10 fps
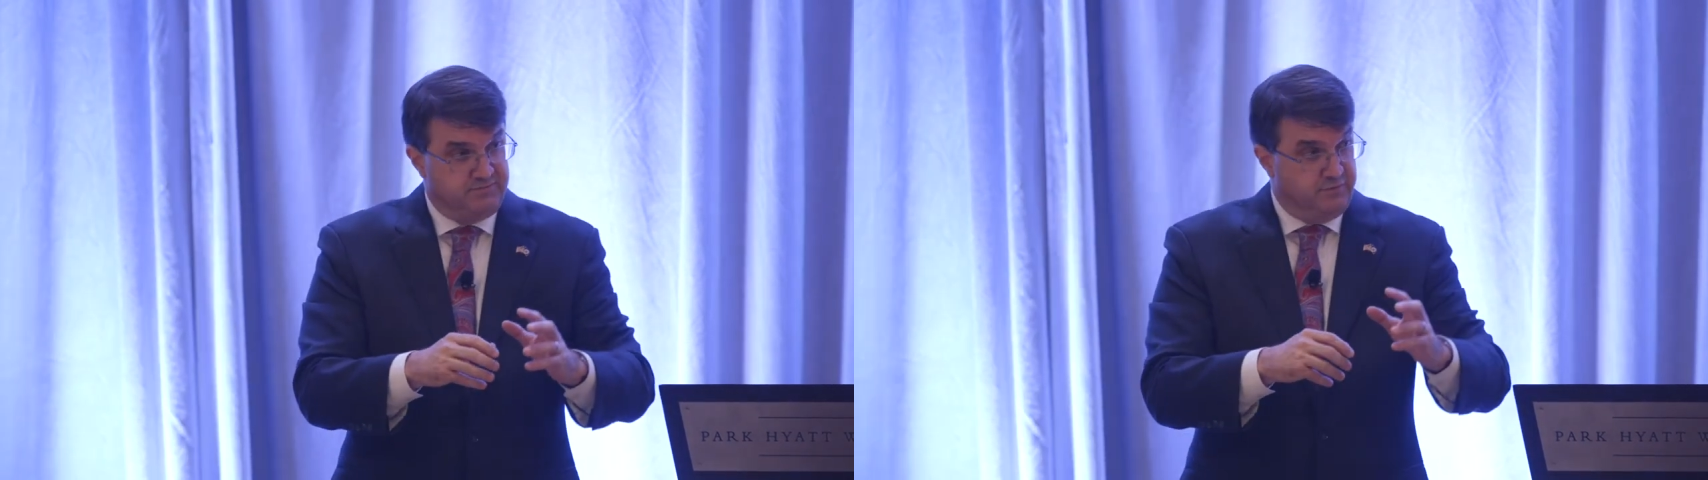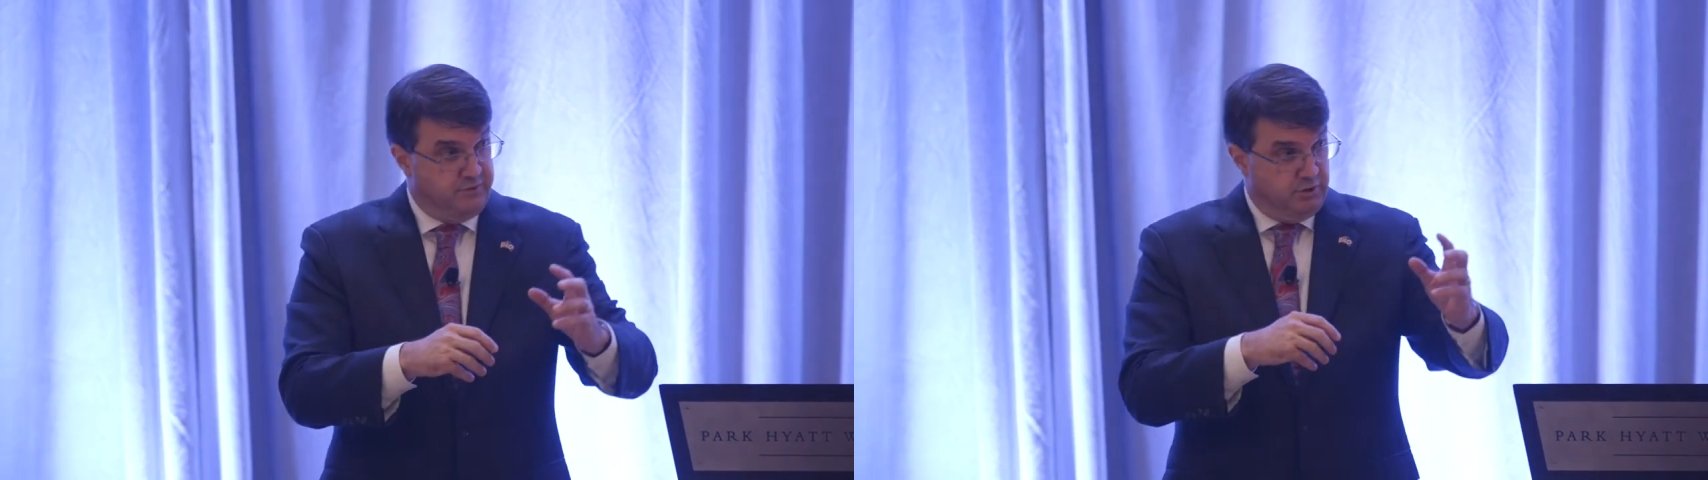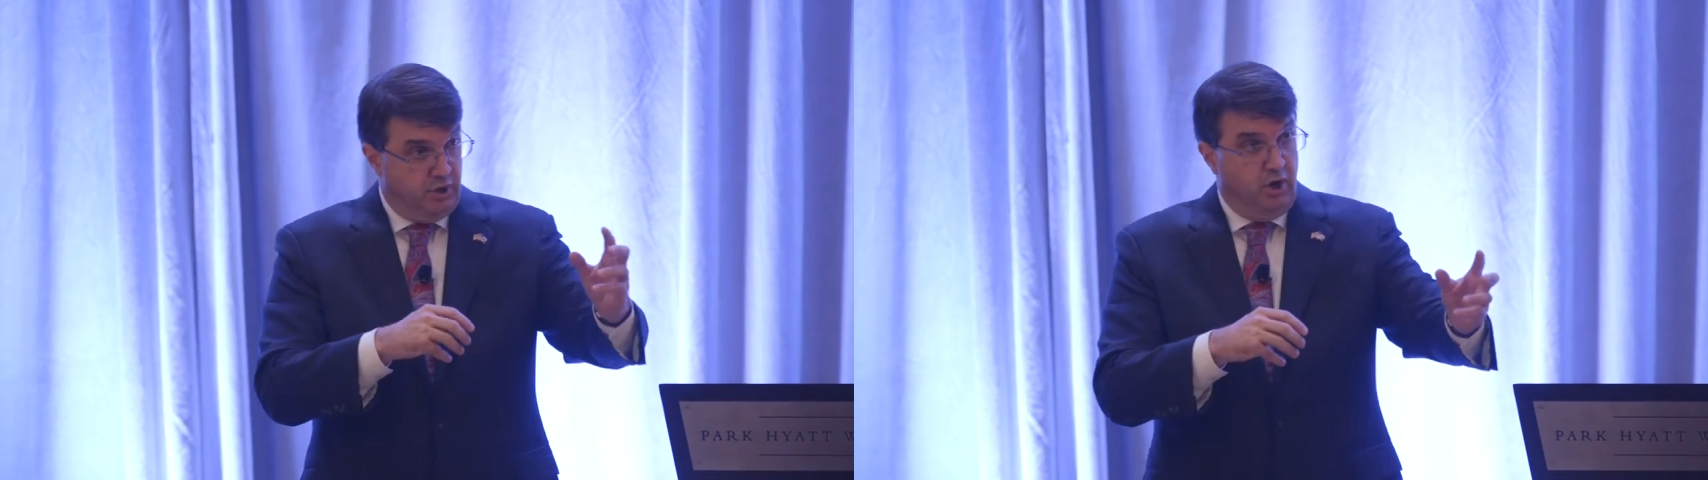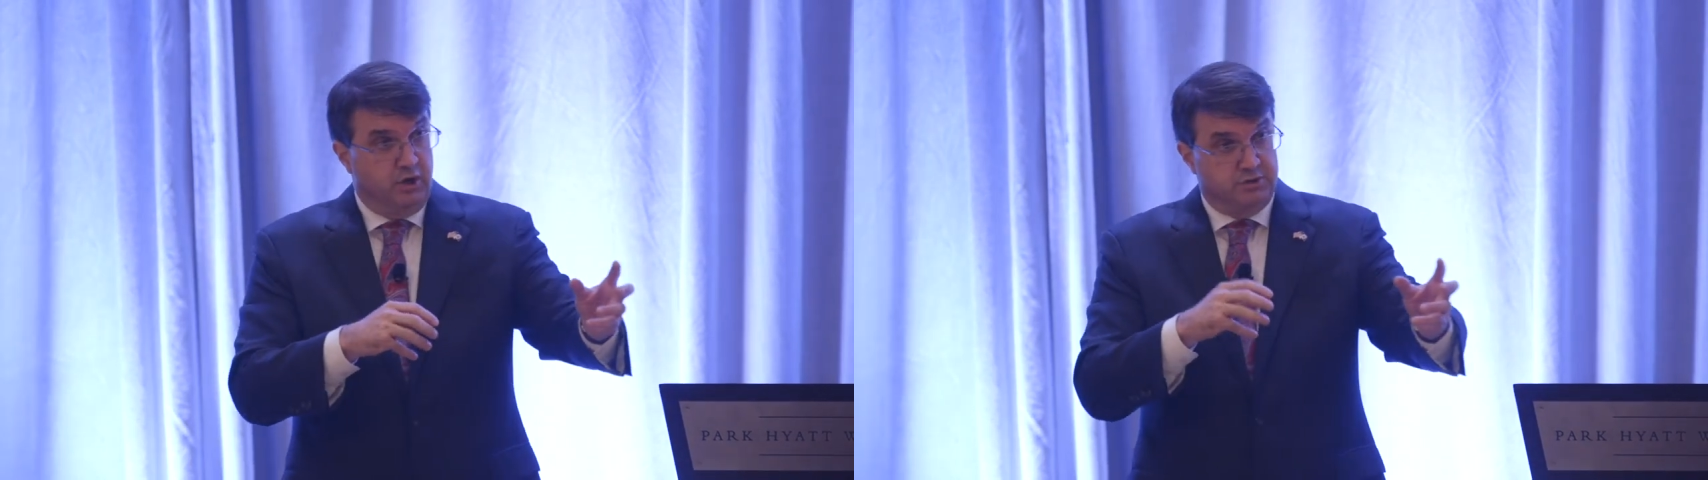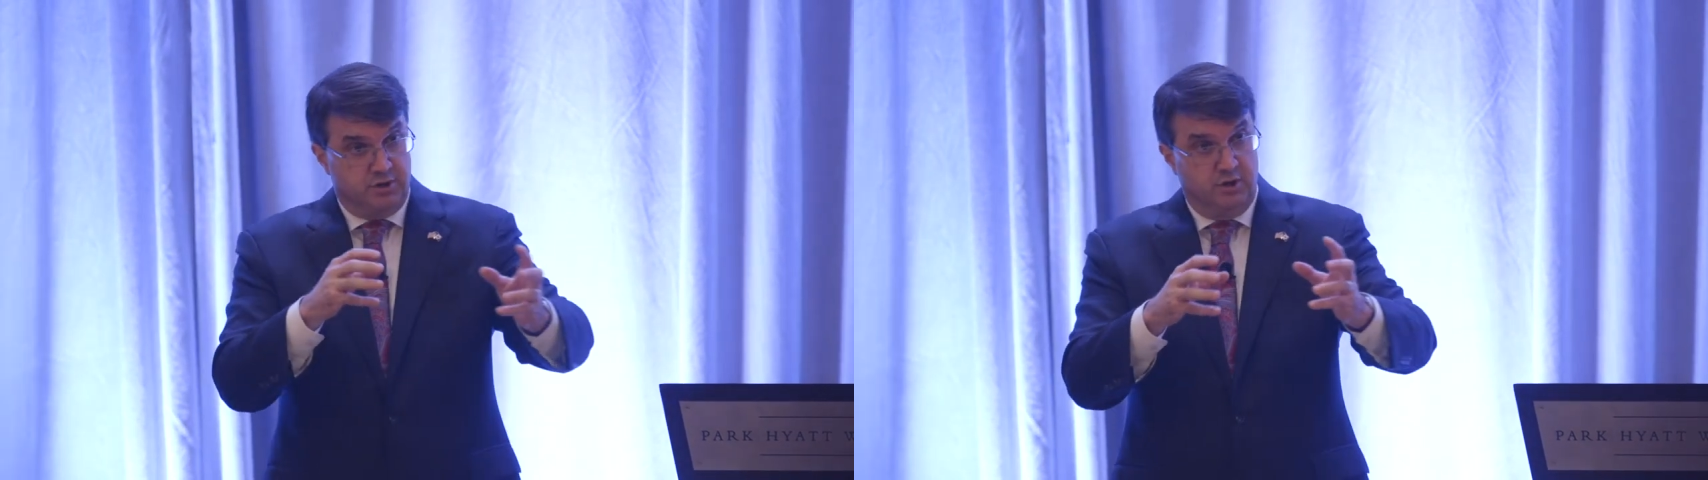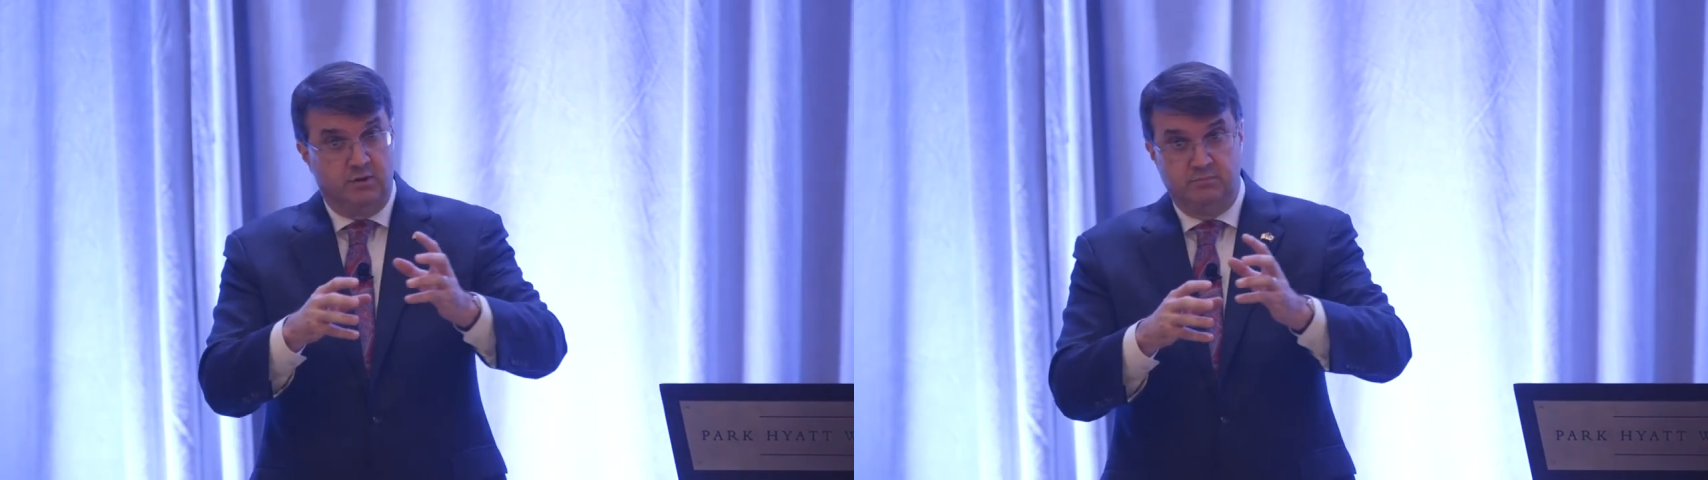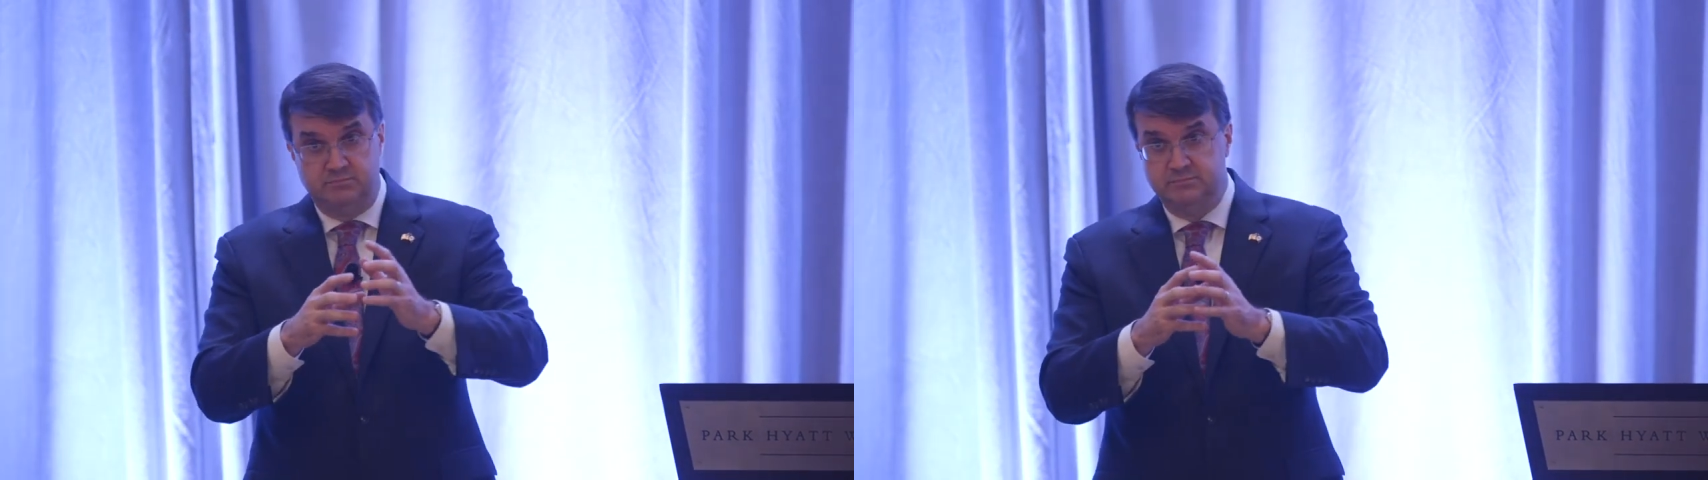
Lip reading: for the long term.